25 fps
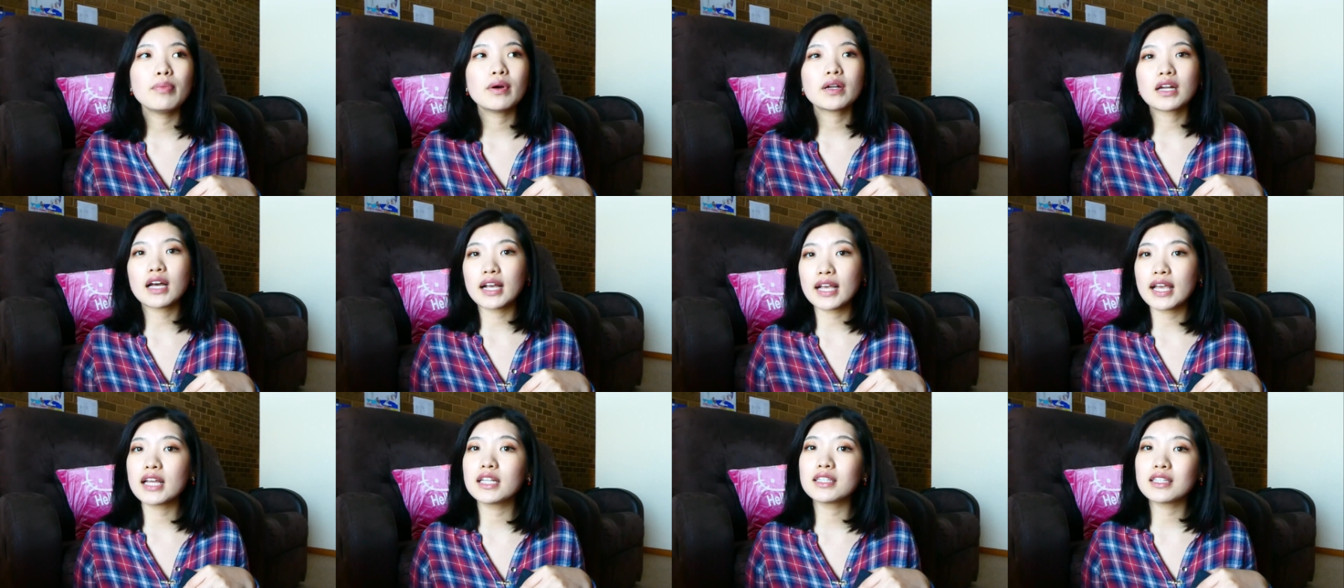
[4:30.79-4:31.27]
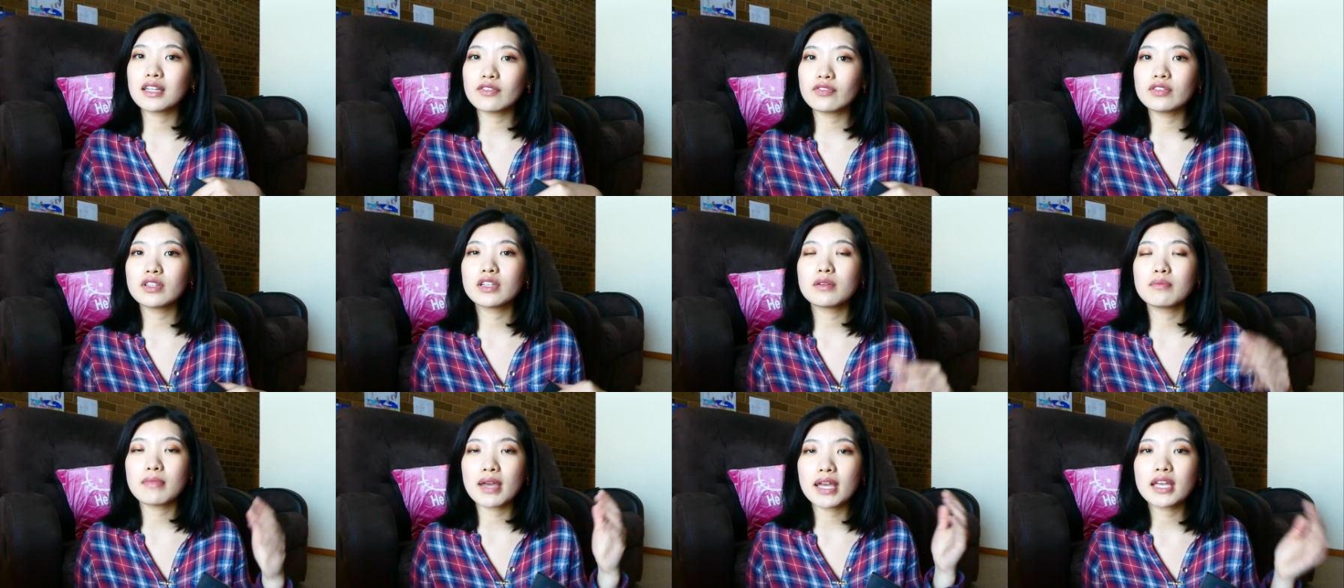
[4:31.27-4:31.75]
but I can
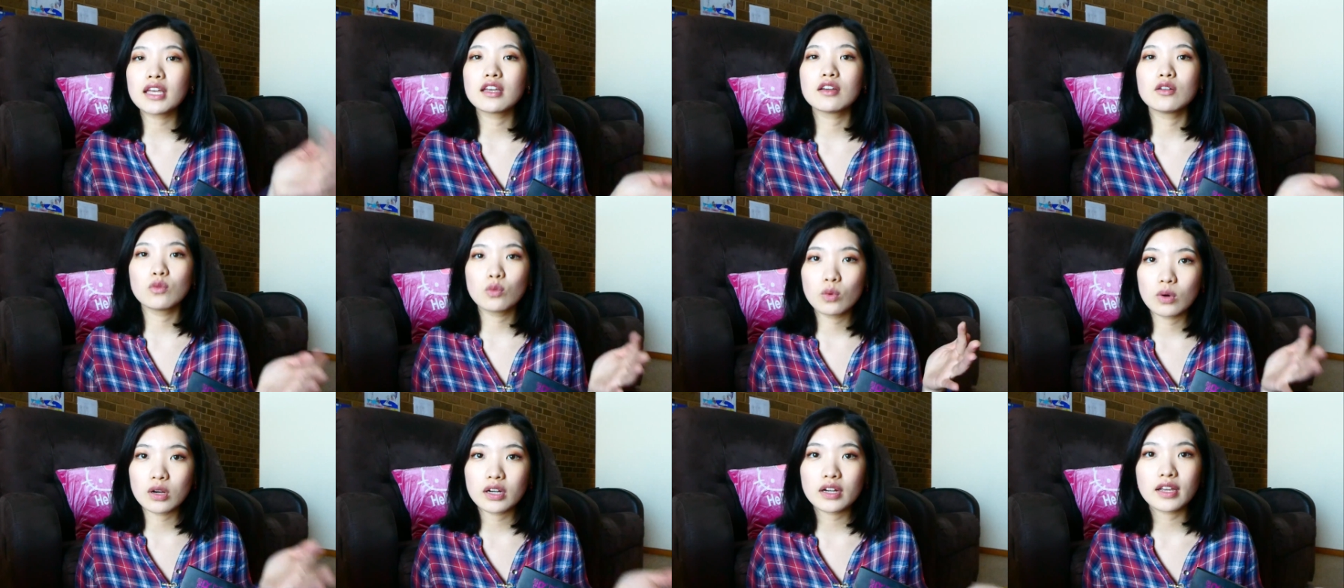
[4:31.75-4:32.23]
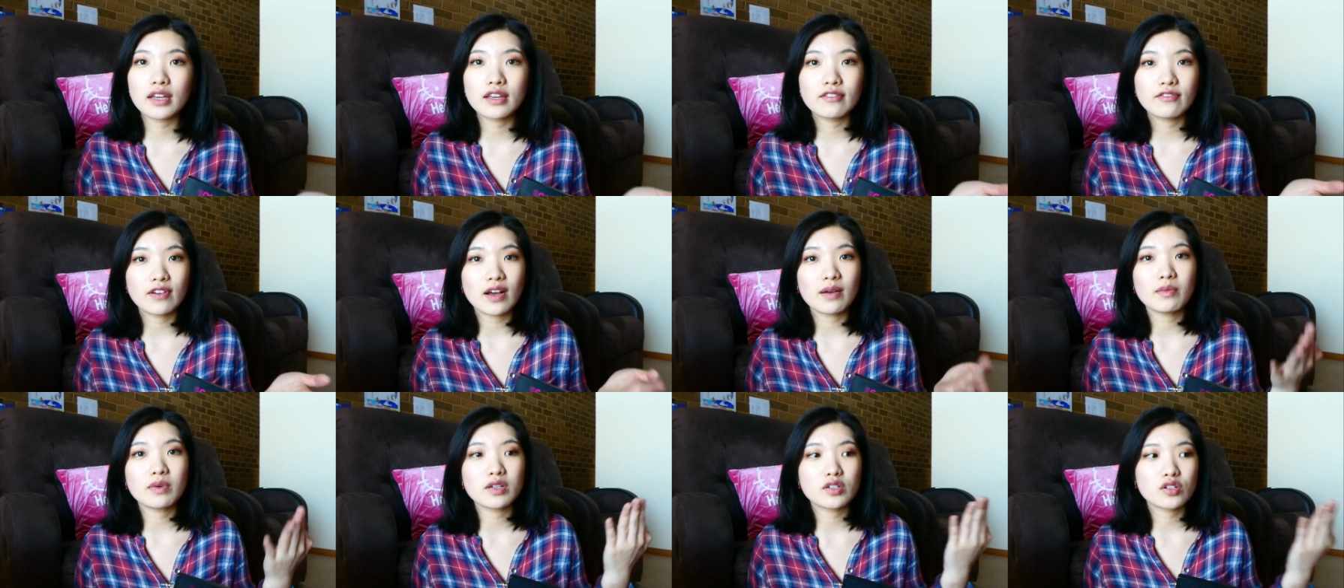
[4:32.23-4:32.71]
definitely make it work
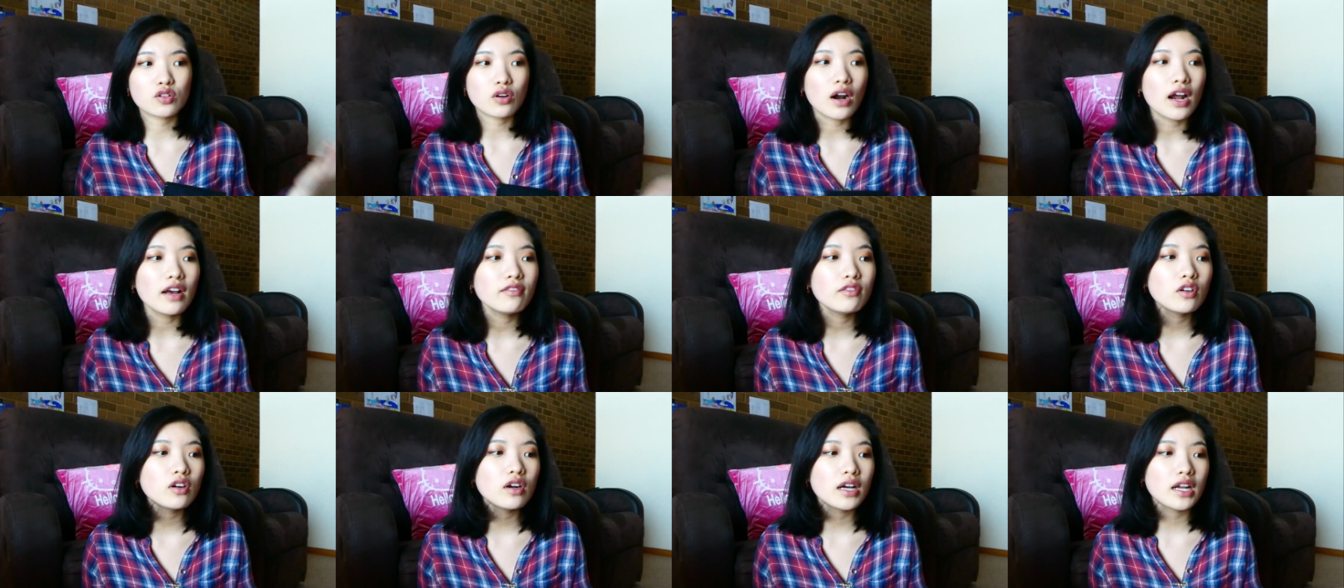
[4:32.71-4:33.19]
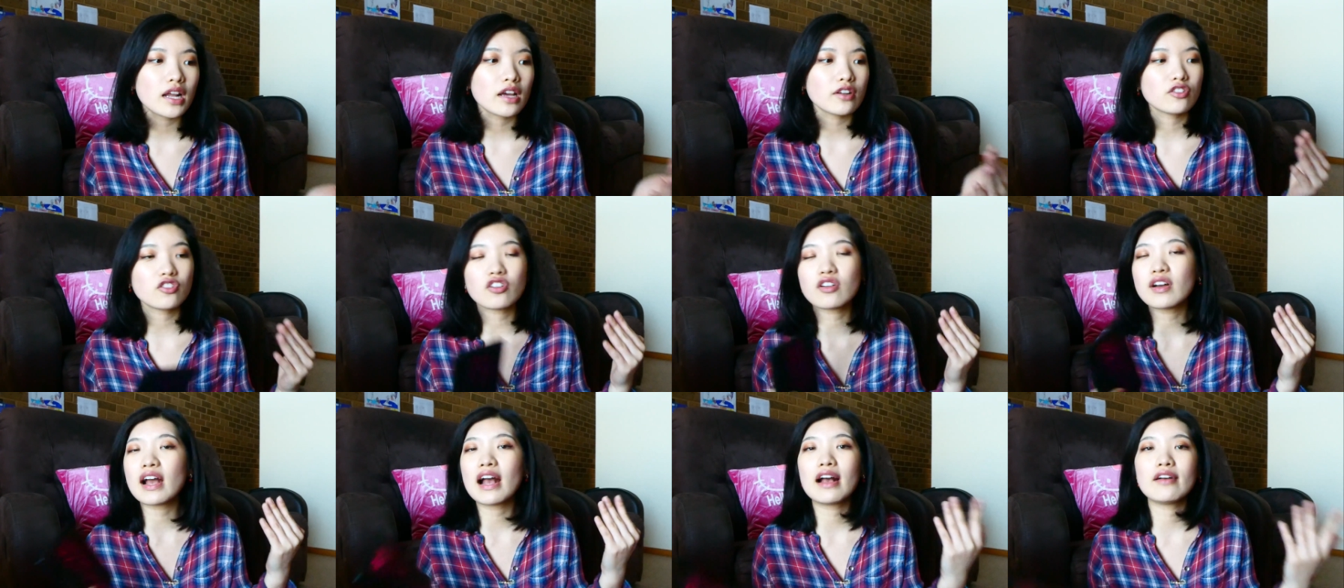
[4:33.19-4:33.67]
if I'm on travel and I
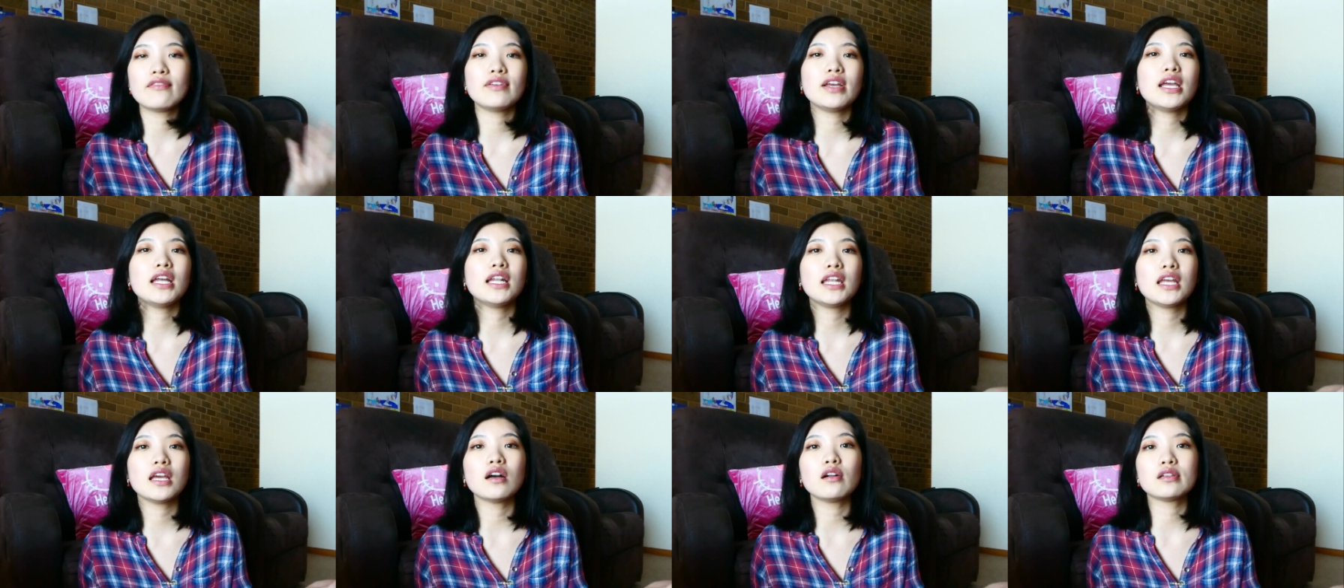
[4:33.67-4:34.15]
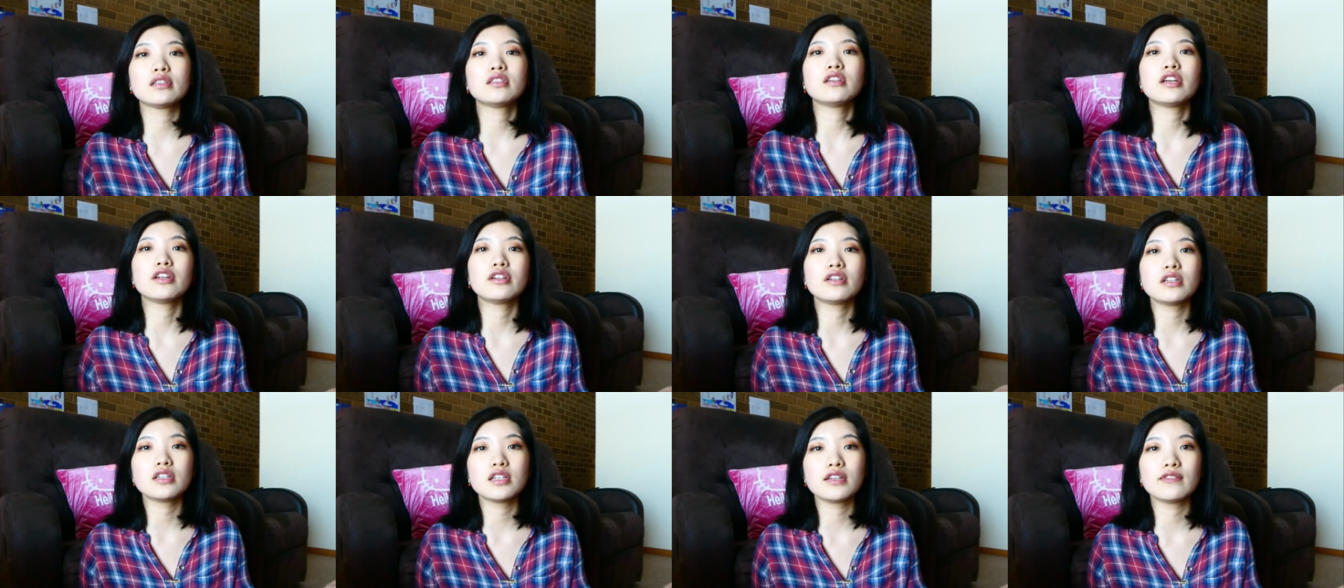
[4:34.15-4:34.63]
don't have any
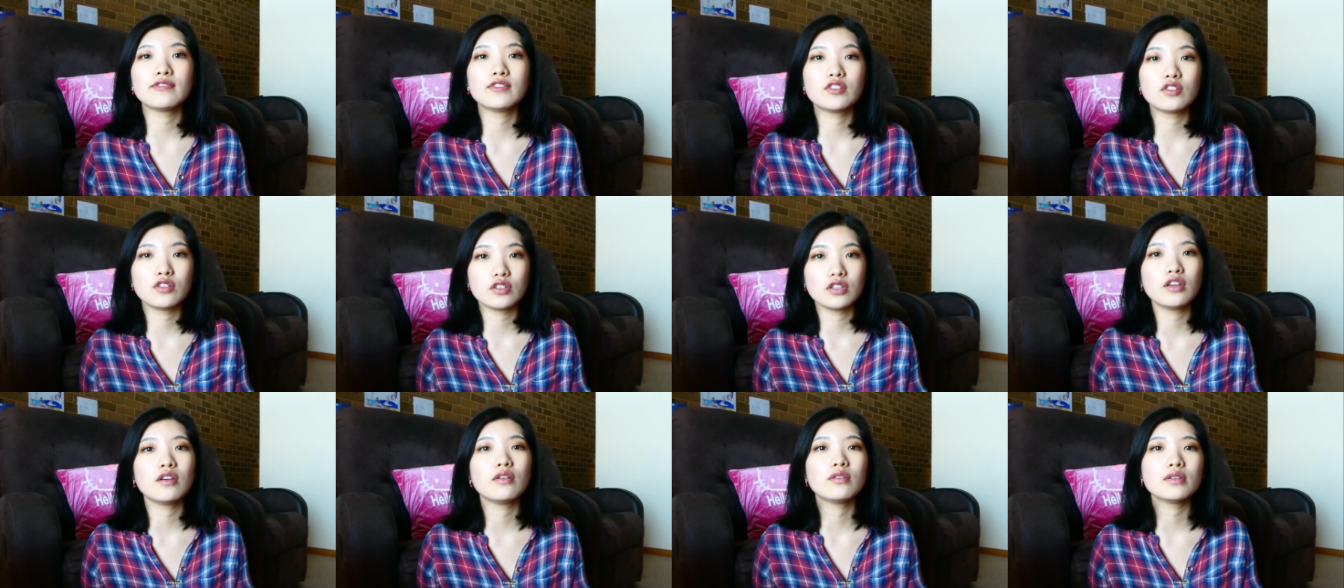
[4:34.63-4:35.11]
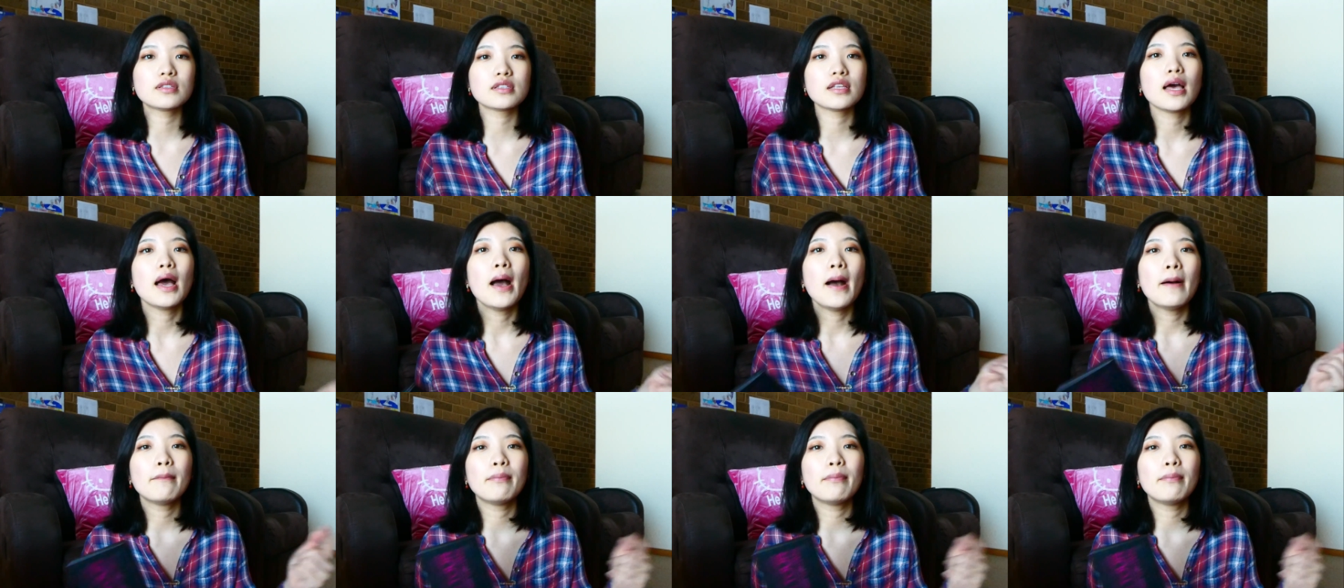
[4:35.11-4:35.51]
alternative to use.